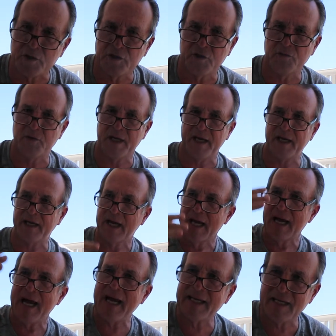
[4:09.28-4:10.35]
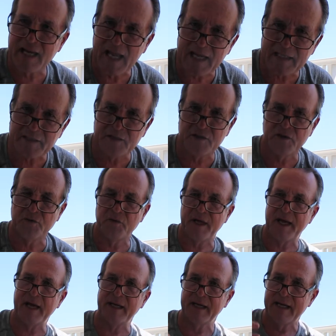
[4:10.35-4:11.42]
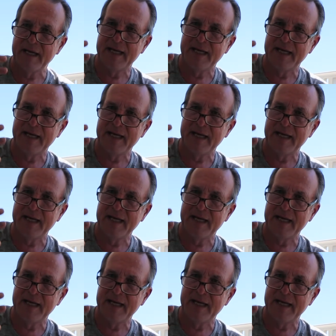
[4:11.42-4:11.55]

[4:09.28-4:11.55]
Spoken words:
to do that. I'd like to do that.